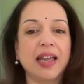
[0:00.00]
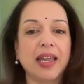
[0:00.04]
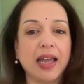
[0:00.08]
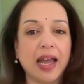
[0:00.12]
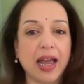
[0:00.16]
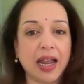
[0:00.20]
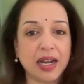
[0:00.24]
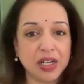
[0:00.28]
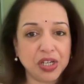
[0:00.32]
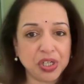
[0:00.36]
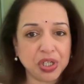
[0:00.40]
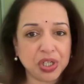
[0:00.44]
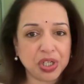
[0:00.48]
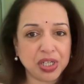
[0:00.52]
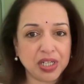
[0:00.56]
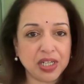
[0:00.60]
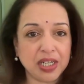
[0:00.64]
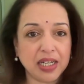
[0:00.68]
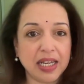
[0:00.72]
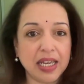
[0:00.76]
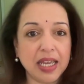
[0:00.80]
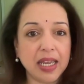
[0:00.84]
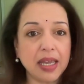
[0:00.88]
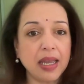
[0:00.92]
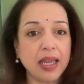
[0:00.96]

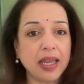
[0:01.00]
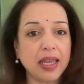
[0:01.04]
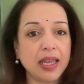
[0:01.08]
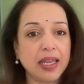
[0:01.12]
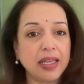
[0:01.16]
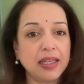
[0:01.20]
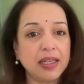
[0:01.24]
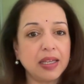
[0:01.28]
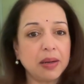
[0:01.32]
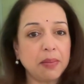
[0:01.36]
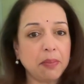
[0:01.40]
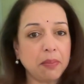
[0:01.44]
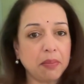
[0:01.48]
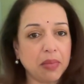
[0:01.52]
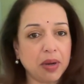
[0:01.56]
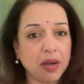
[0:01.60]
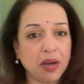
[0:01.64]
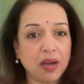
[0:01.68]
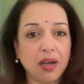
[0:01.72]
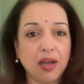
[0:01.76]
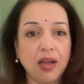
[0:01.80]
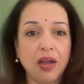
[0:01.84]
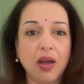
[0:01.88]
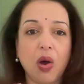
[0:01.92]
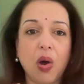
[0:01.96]
Additionally, either
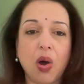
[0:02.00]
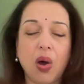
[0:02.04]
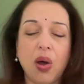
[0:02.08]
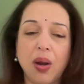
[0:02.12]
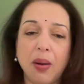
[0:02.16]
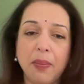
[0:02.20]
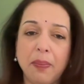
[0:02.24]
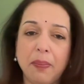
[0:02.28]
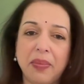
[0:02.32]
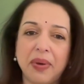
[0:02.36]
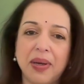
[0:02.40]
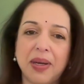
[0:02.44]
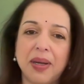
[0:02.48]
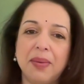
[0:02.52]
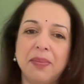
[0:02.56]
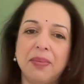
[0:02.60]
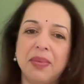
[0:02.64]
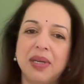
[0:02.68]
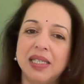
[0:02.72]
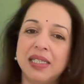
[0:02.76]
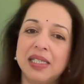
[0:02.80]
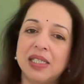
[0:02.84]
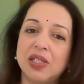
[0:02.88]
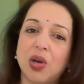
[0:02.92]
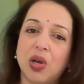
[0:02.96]
Ma or Pa
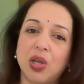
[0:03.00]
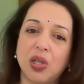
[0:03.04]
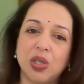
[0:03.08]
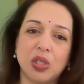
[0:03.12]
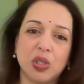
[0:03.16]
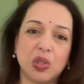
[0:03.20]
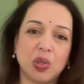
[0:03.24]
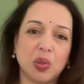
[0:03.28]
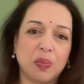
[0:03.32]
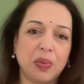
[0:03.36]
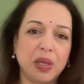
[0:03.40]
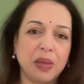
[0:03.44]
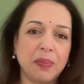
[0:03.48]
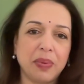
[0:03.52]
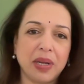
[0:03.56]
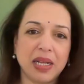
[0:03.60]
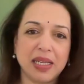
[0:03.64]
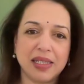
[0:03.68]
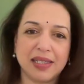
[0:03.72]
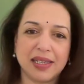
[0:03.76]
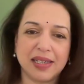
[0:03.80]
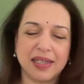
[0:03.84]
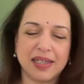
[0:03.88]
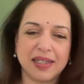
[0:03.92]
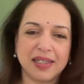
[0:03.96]
must also be
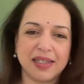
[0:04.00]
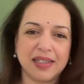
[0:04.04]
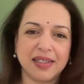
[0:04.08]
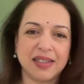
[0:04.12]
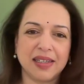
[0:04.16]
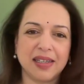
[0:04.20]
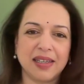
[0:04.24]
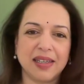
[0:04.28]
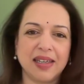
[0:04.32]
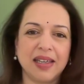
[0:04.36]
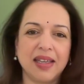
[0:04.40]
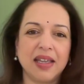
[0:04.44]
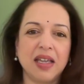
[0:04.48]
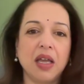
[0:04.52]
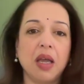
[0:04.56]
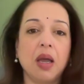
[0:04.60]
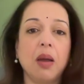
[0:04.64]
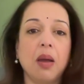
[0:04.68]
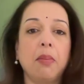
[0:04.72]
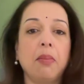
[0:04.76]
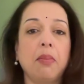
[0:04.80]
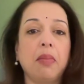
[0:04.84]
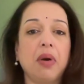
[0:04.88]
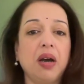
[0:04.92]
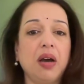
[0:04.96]
present.
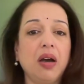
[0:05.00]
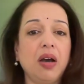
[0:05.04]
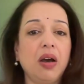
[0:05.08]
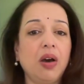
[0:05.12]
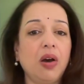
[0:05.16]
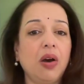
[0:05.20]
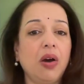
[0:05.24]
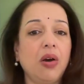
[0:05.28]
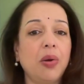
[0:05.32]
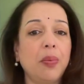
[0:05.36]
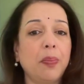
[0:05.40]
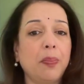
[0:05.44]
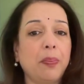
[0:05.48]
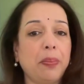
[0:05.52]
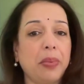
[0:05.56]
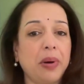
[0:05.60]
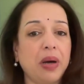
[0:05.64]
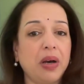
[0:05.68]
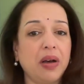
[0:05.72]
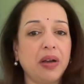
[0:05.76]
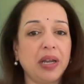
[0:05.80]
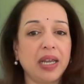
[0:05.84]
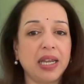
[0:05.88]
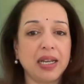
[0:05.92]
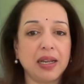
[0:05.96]
Ma or
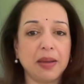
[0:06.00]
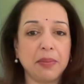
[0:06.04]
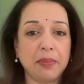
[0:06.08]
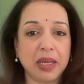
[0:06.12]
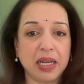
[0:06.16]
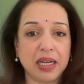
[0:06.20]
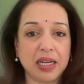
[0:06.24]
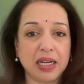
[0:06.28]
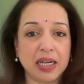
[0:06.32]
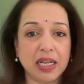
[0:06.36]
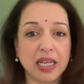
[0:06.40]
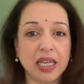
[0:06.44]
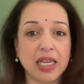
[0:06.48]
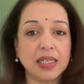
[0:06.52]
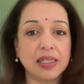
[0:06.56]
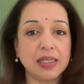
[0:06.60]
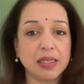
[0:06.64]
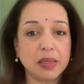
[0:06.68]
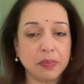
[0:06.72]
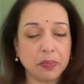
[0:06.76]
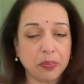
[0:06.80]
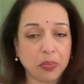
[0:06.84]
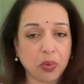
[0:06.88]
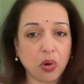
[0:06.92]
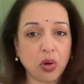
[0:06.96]
Pa in a melody is
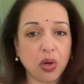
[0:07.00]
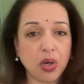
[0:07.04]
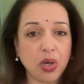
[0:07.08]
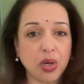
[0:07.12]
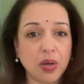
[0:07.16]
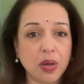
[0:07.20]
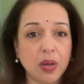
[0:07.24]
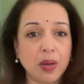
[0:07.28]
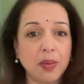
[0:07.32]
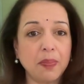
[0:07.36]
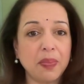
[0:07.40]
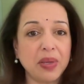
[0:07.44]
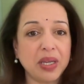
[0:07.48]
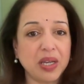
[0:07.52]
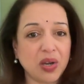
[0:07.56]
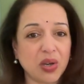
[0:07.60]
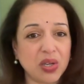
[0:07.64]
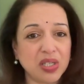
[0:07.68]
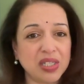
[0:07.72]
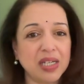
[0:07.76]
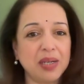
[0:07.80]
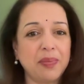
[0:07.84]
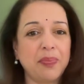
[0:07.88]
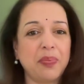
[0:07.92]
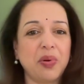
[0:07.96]
important because
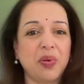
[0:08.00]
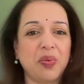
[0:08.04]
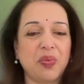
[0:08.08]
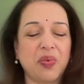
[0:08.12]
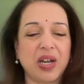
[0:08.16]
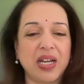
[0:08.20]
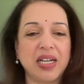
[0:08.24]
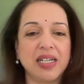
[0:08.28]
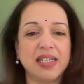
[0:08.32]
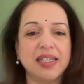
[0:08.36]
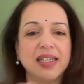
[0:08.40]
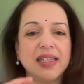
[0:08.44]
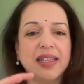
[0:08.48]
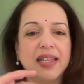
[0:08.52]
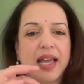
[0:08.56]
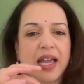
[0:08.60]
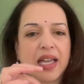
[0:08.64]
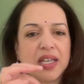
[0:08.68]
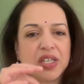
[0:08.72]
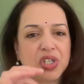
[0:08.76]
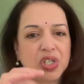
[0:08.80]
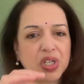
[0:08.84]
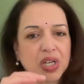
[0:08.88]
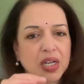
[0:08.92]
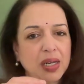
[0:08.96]
it provides a
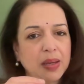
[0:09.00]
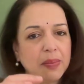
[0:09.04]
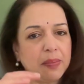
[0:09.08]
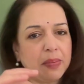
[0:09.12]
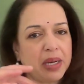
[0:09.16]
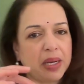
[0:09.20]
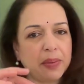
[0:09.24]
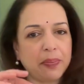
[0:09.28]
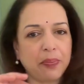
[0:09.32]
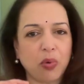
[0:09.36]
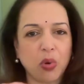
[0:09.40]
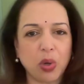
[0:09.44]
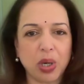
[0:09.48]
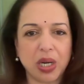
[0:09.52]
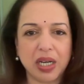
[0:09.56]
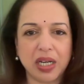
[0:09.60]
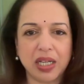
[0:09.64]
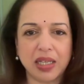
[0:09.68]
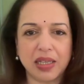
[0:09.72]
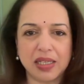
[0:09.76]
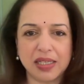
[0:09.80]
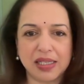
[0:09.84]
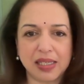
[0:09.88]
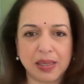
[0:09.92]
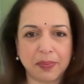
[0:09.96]
natural midpoint in
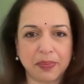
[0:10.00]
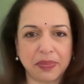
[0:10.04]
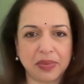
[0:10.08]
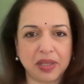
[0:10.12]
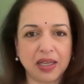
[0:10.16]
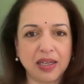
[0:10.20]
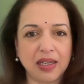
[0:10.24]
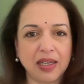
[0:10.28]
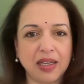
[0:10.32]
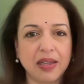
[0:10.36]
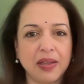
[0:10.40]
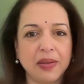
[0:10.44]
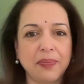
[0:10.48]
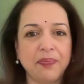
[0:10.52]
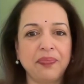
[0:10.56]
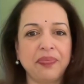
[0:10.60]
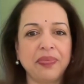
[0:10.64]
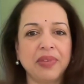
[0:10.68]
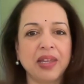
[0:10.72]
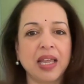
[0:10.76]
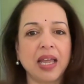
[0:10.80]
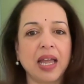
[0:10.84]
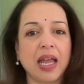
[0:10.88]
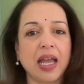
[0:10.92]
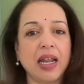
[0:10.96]
the saptak
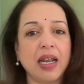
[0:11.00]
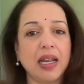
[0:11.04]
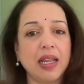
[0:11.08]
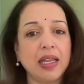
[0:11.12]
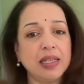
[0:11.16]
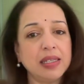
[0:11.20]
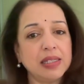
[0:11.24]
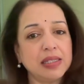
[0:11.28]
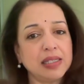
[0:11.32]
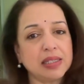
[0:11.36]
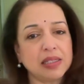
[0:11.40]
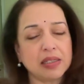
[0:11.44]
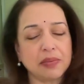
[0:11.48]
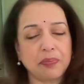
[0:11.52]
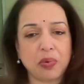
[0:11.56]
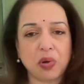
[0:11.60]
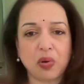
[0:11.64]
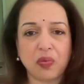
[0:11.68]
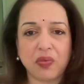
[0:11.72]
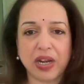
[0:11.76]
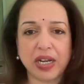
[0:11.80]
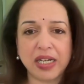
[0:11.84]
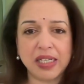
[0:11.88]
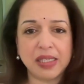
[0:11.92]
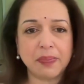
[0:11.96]
and it
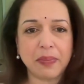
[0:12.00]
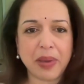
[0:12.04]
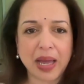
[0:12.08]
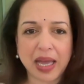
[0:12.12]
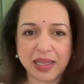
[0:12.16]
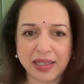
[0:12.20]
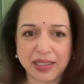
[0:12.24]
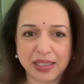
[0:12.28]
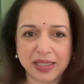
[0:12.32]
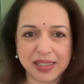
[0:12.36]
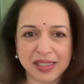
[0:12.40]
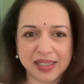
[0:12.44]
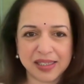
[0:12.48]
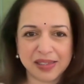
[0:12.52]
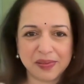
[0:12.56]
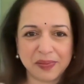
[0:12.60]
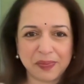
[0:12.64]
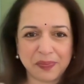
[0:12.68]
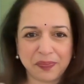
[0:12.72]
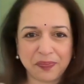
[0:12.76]
provides balance.